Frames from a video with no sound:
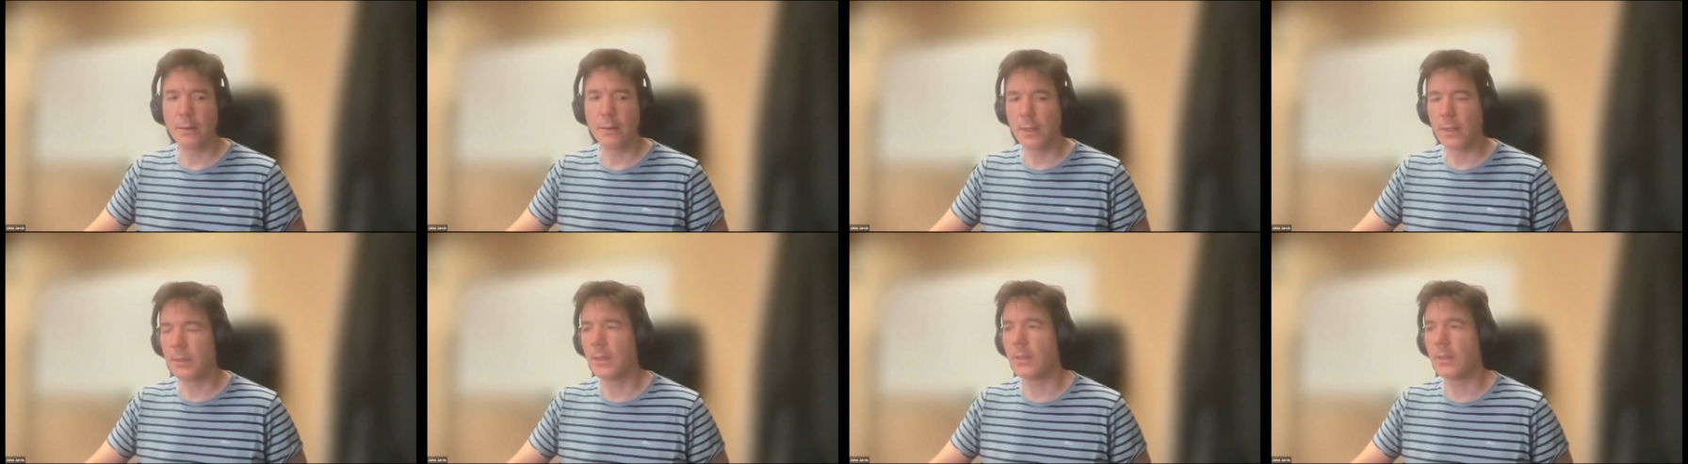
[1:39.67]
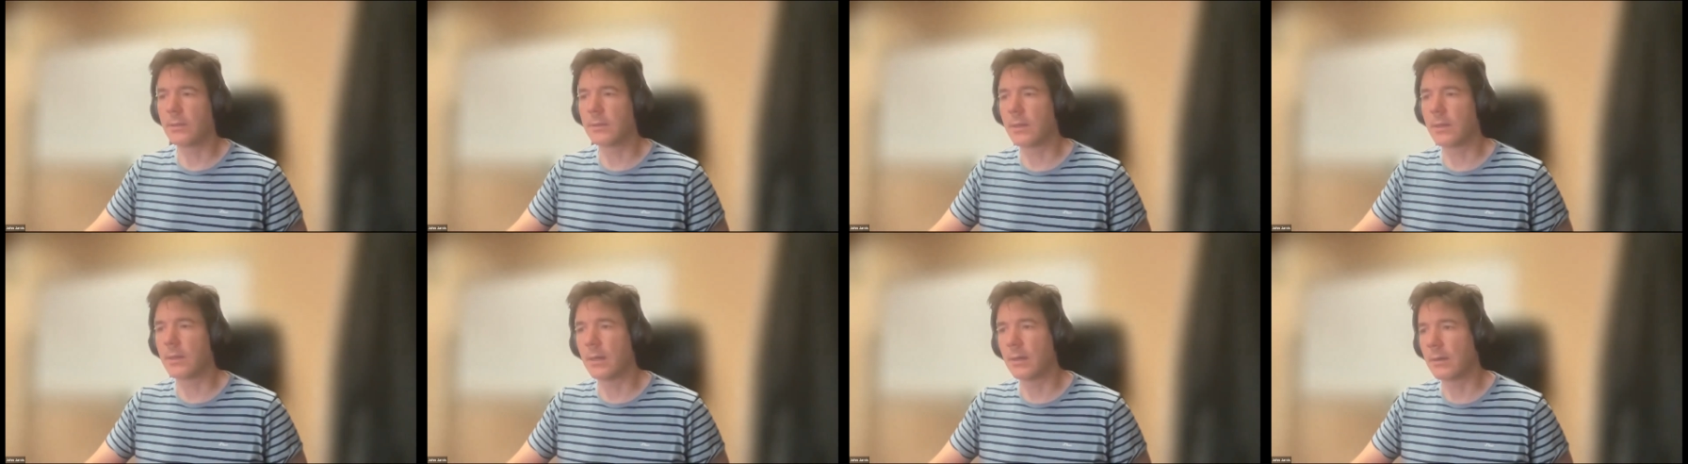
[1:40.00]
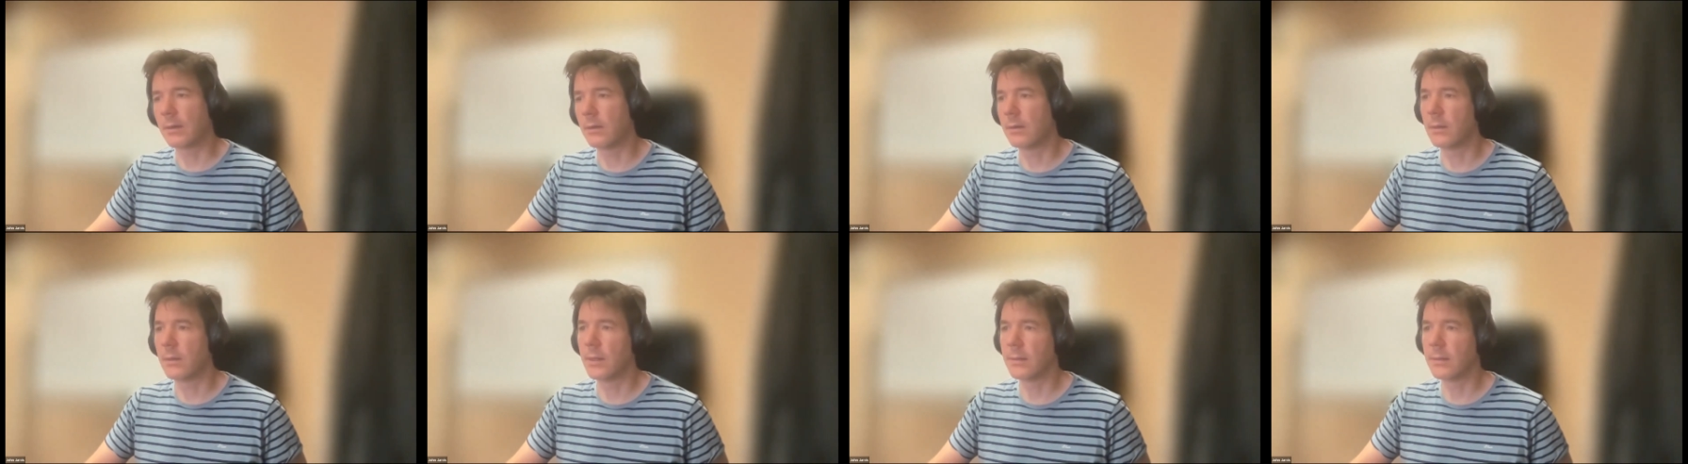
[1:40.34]
Like that's not
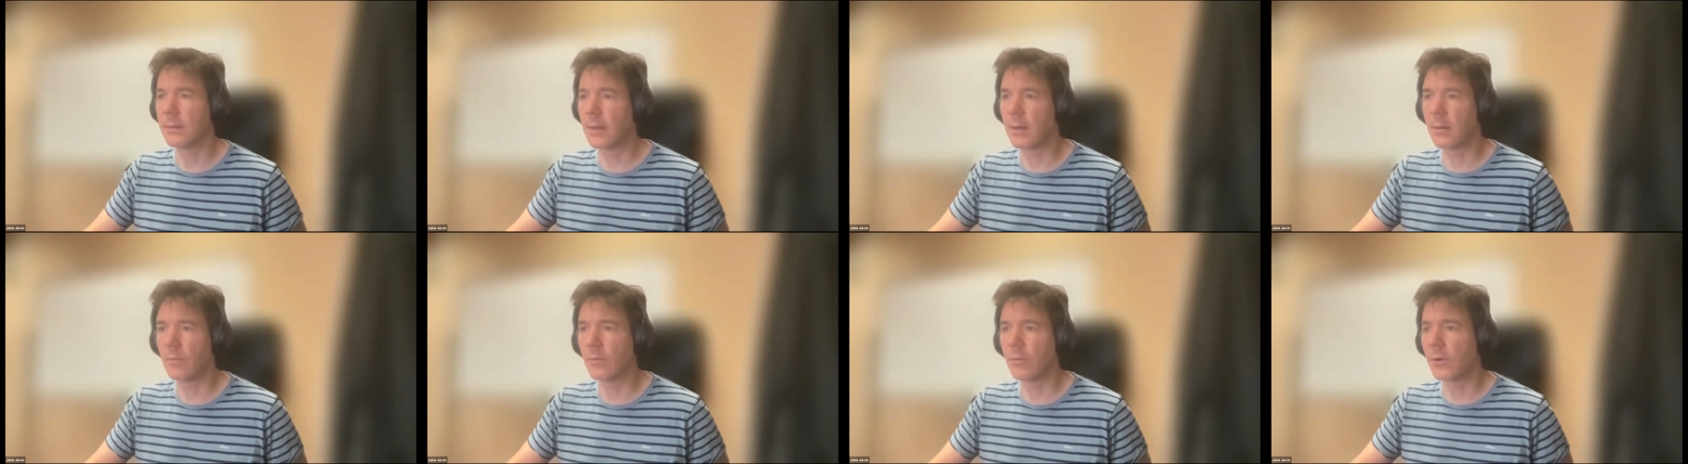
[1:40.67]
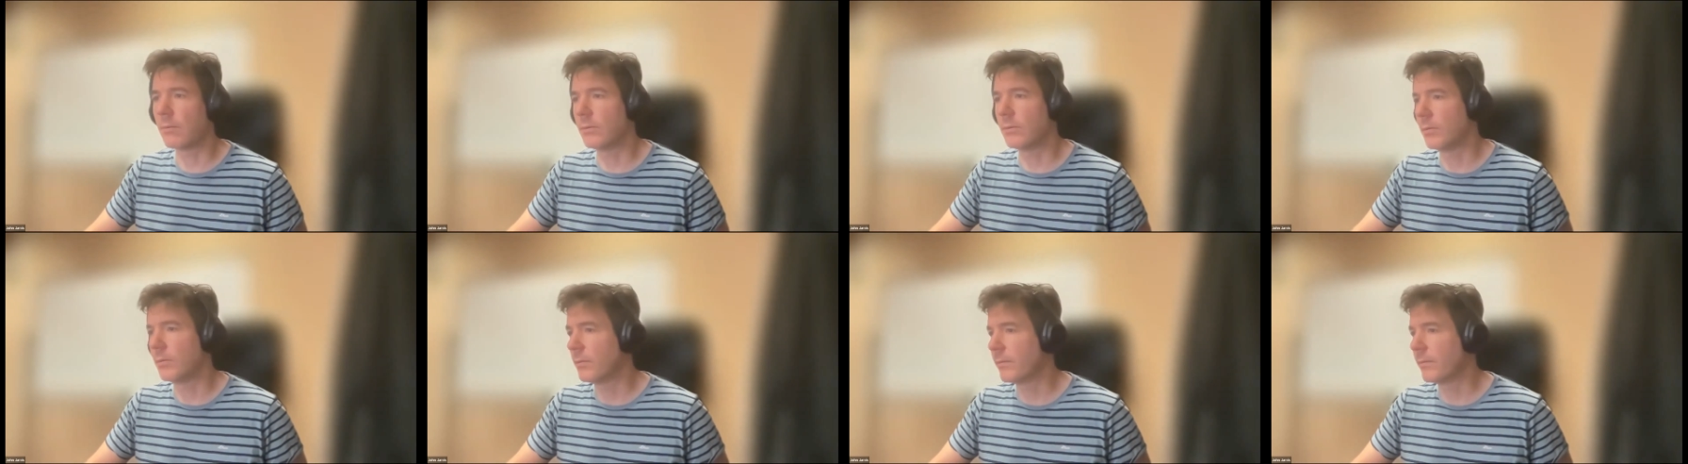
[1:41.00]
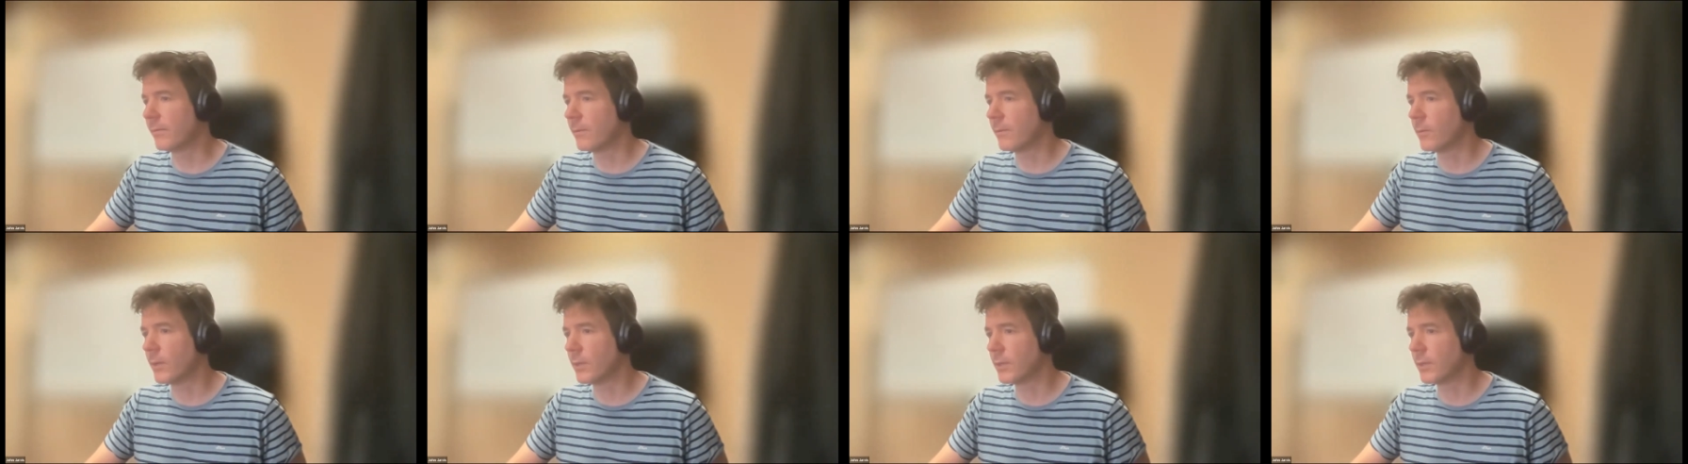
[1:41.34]
a that's not a problem if
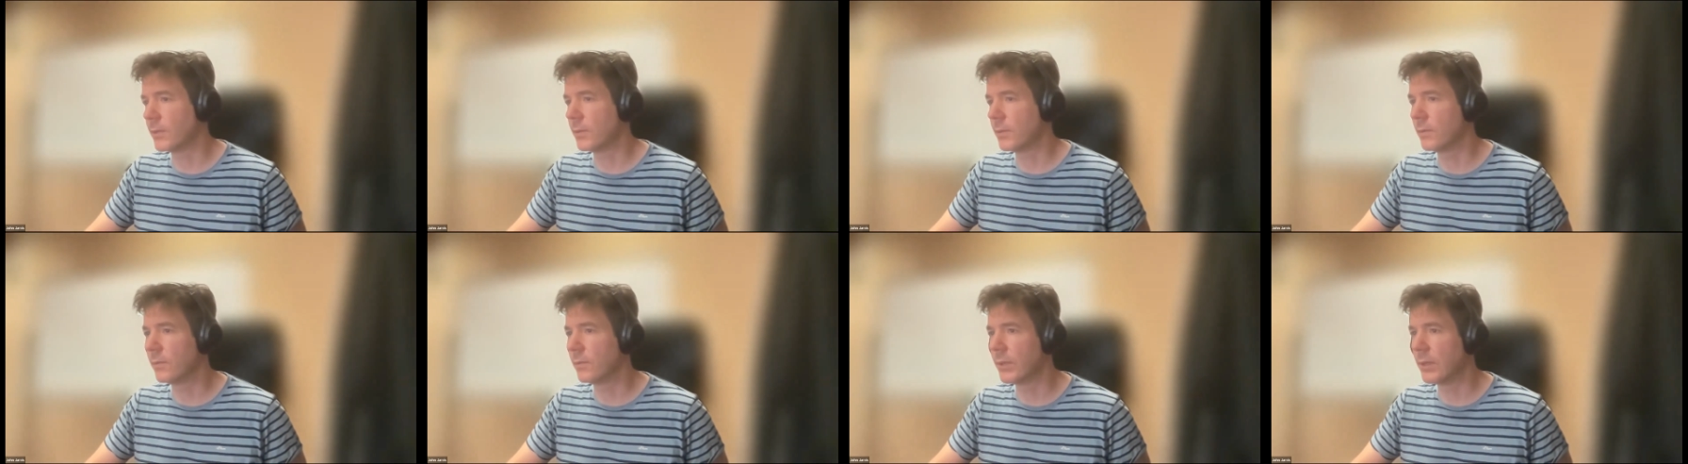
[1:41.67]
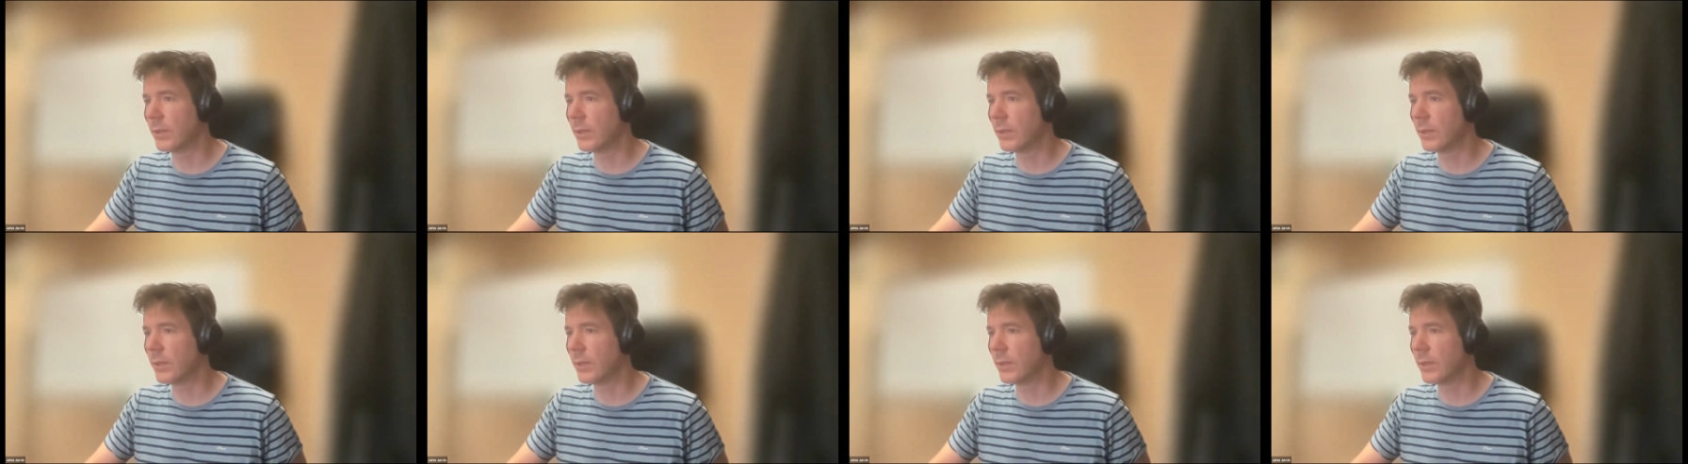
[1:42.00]
we want to.